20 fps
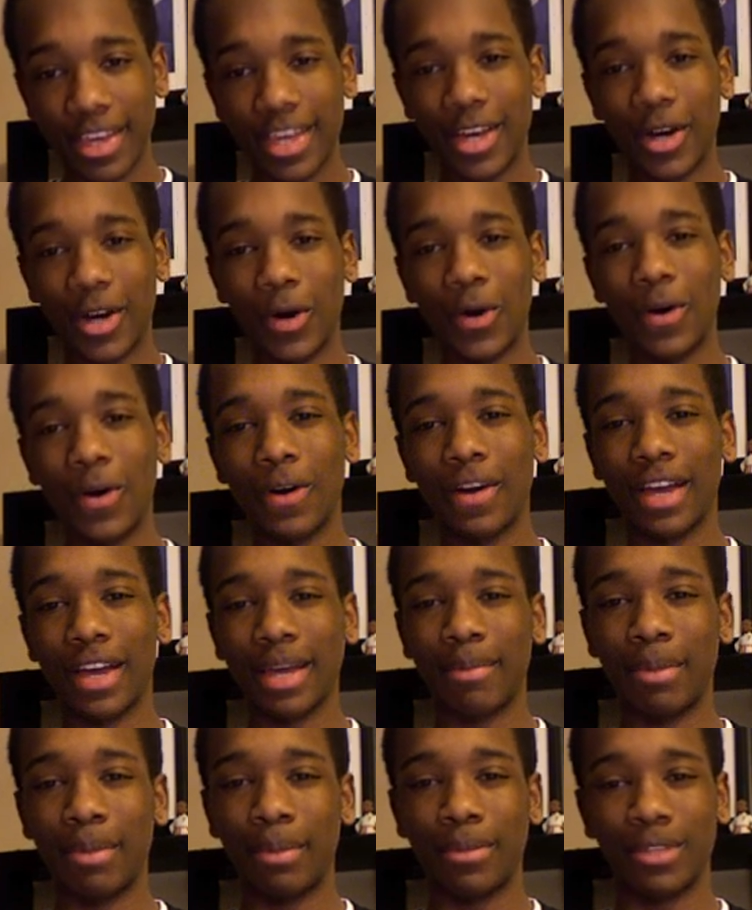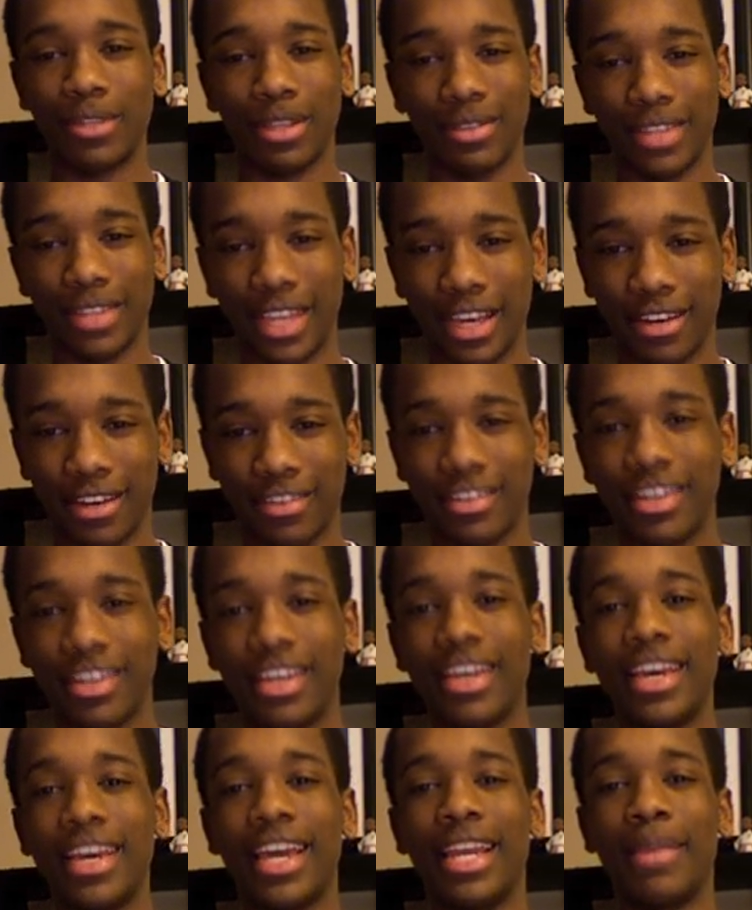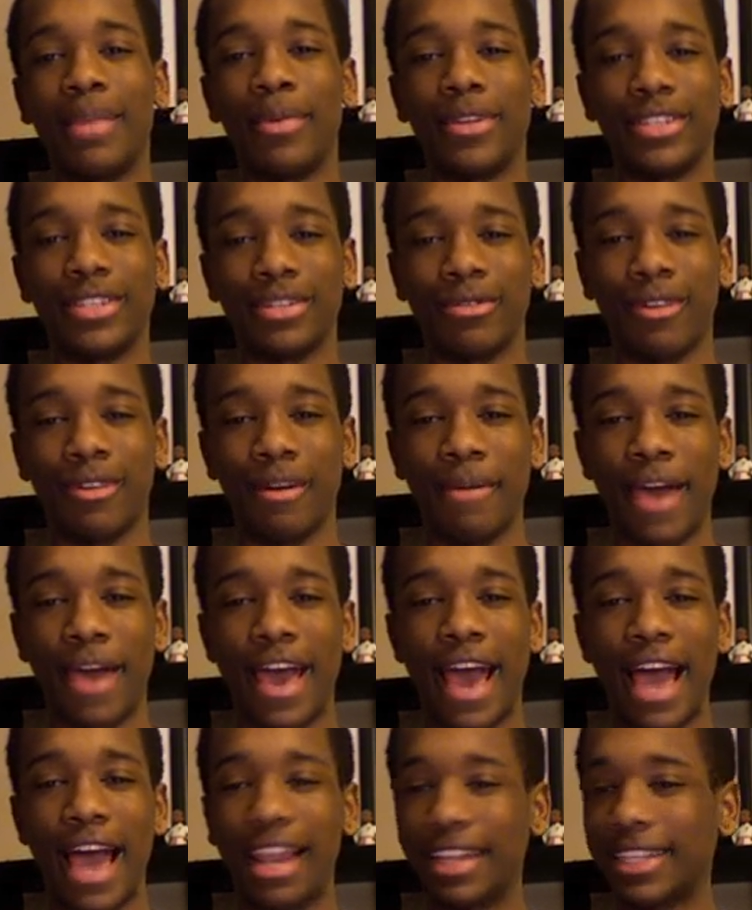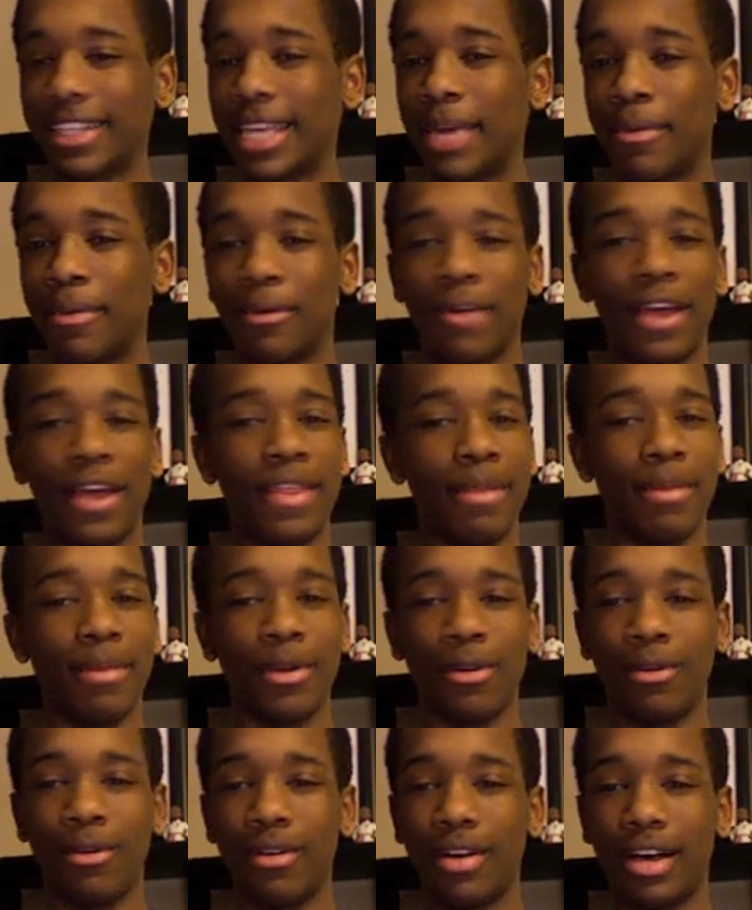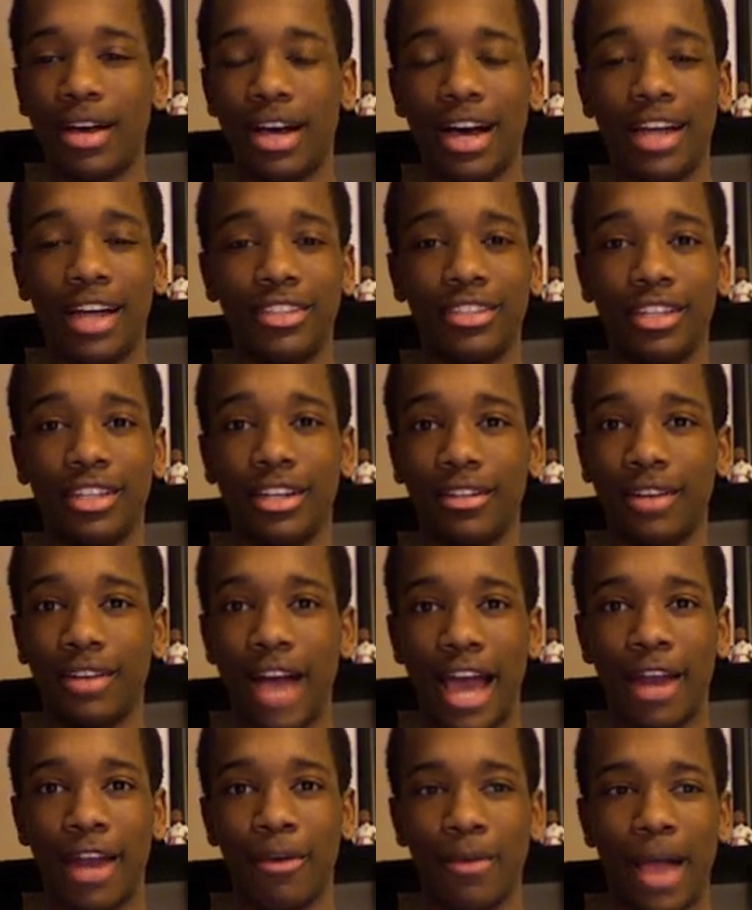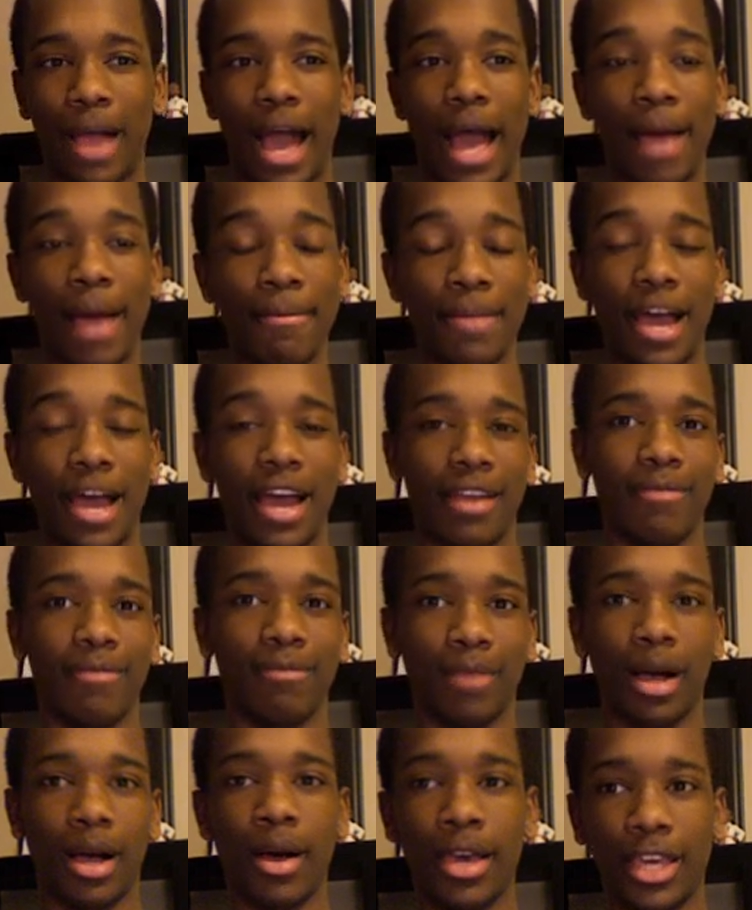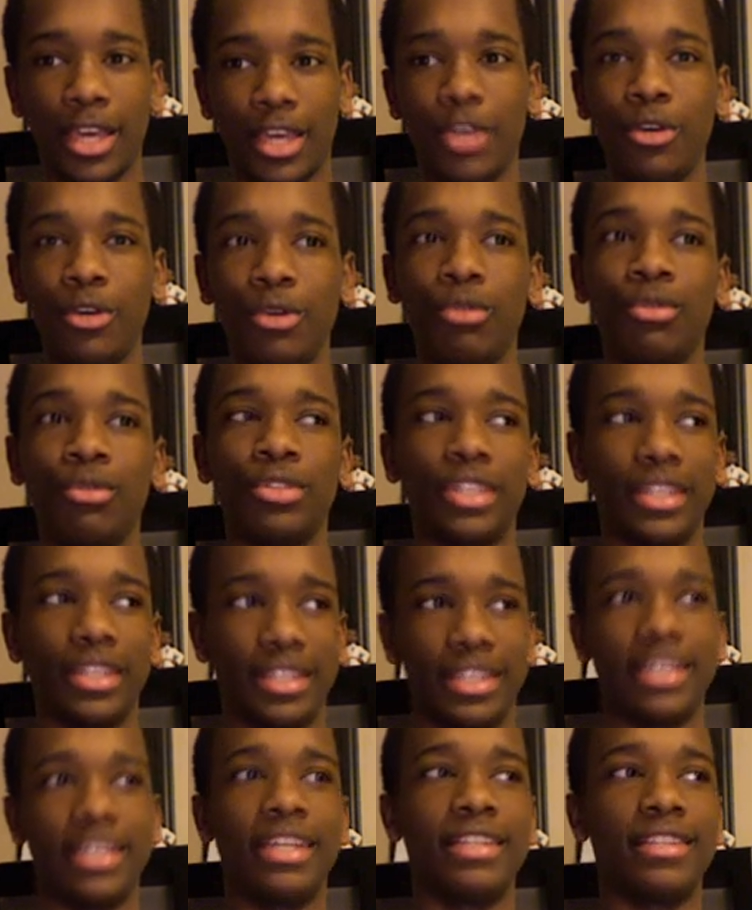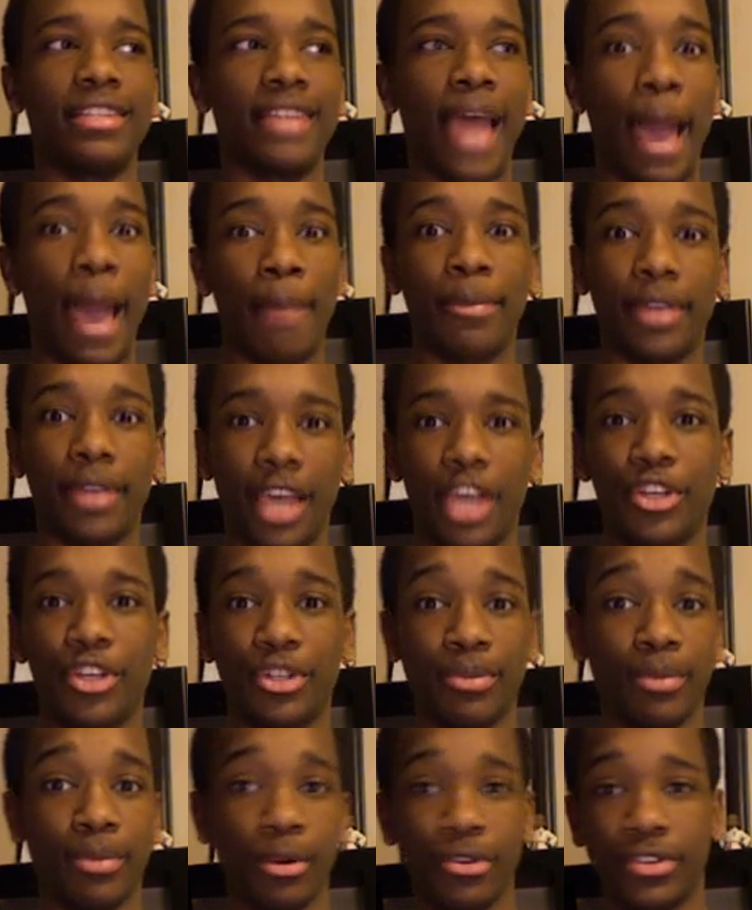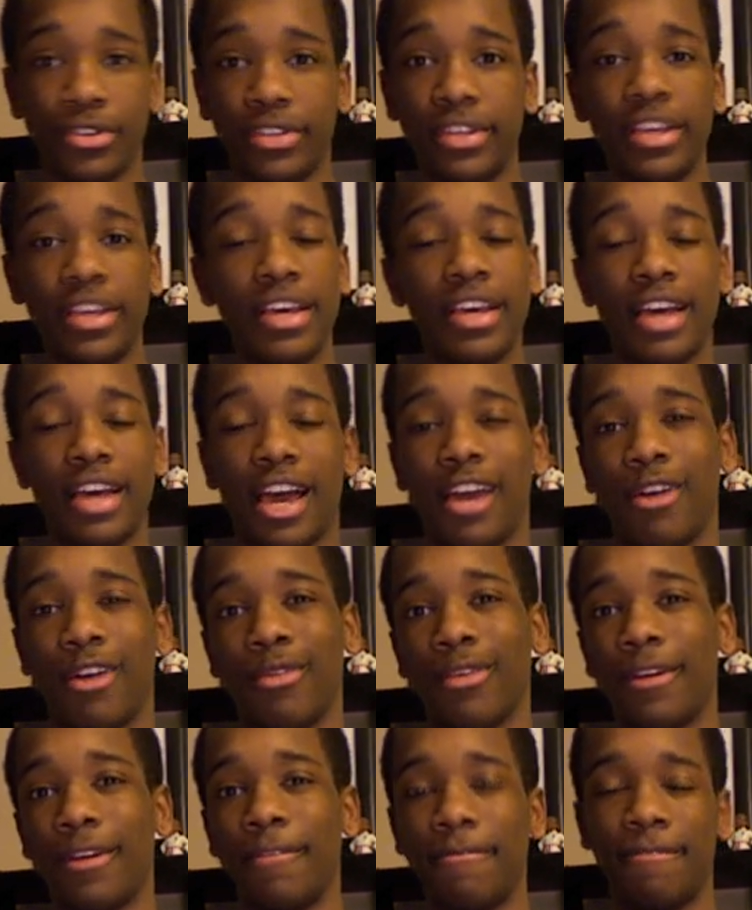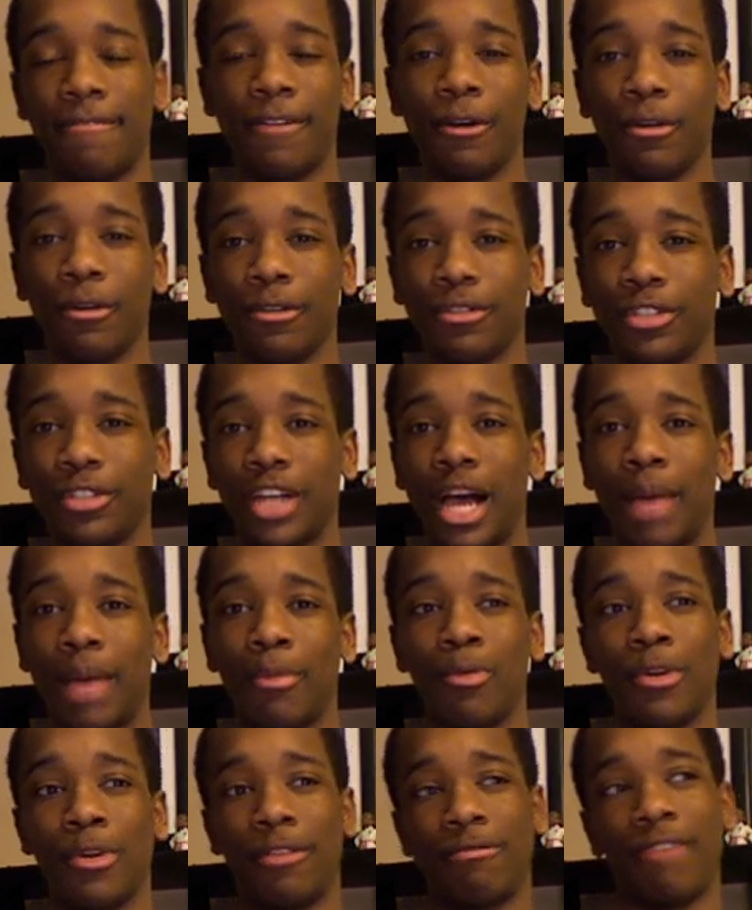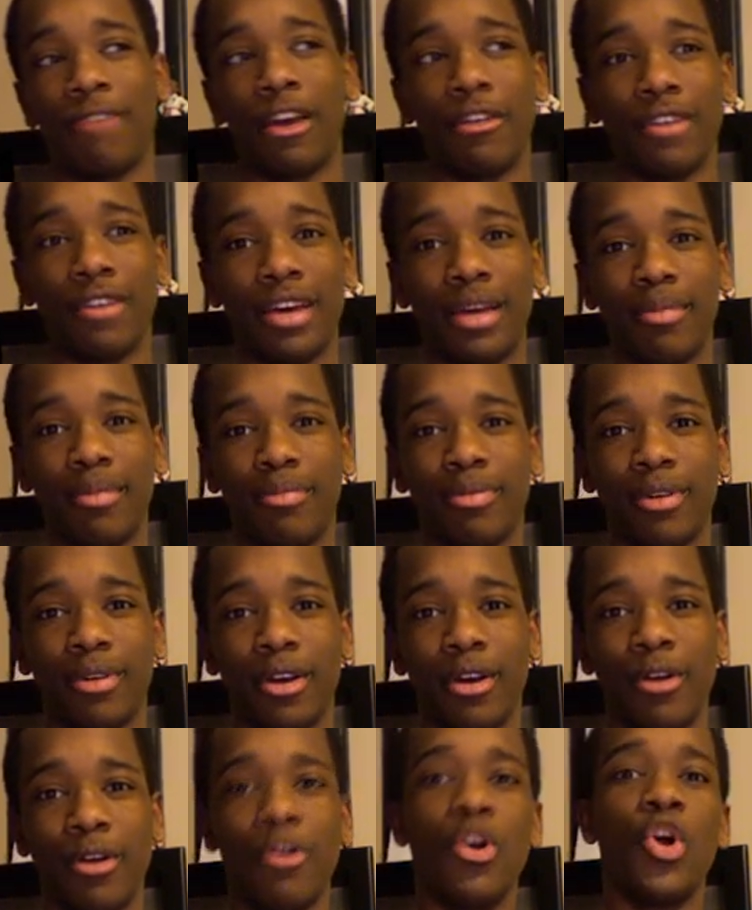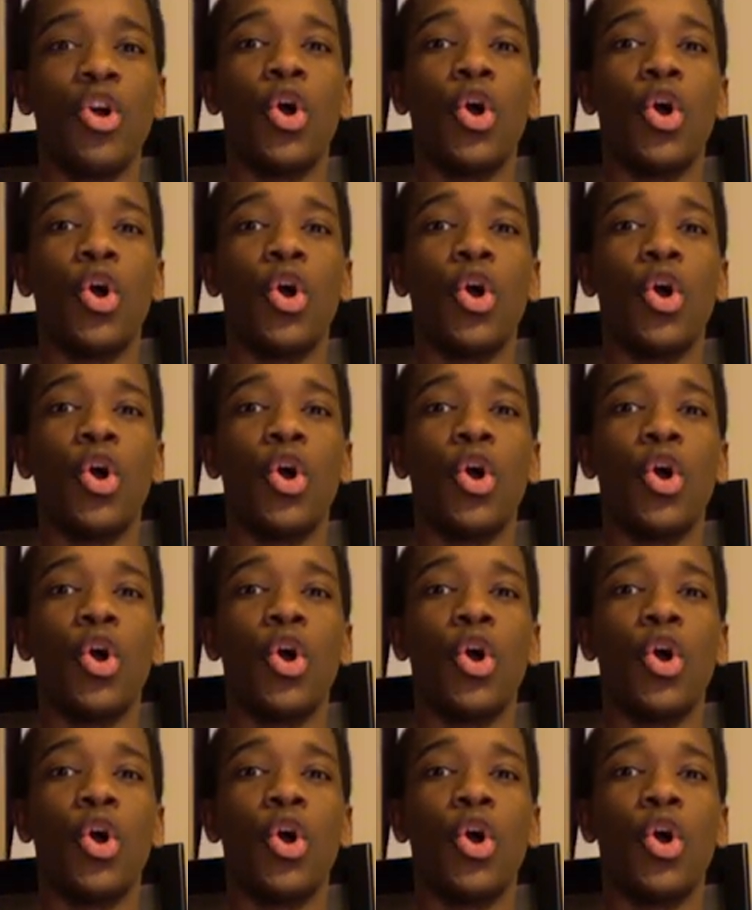or I can bump this all the way down. It depends on where I'm at. I like to keep it right in the middle. I'm not a huge, intense application person. I don't run Photoshop with Final Cut Pro